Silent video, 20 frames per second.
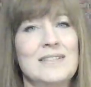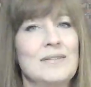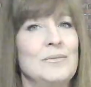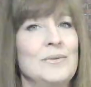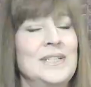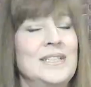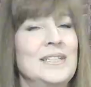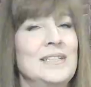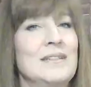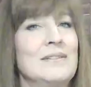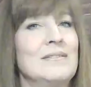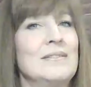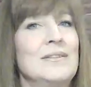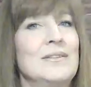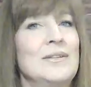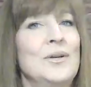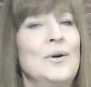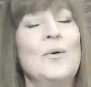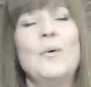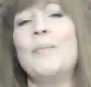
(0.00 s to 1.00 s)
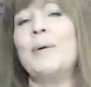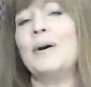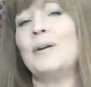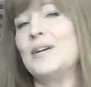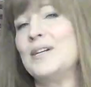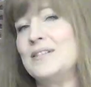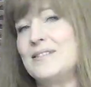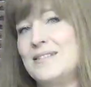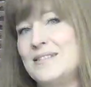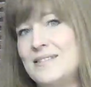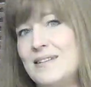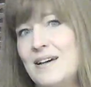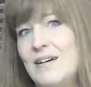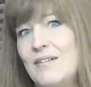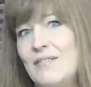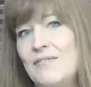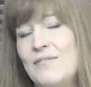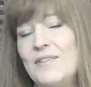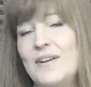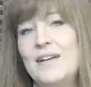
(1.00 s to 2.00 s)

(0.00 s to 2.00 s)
that we didn't know about ourselves.